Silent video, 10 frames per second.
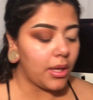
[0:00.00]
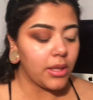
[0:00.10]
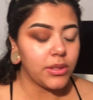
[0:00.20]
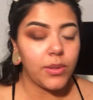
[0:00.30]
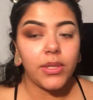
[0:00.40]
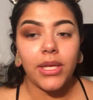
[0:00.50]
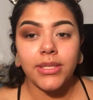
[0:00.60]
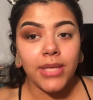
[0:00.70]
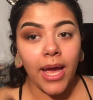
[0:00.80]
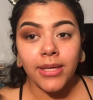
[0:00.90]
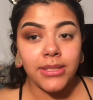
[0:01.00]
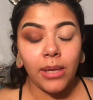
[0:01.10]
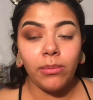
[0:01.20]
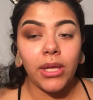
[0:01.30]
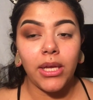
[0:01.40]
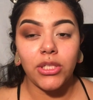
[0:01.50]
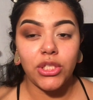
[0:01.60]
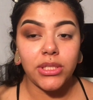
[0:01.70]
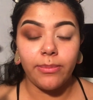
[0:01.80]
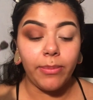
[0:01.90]
and do the exact same thing and
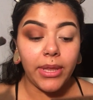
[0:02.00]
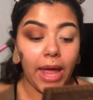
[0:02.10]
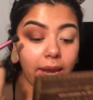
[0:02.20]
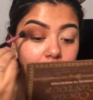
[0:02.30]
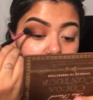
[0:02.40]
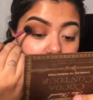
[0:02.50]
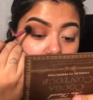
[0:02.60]
just blend.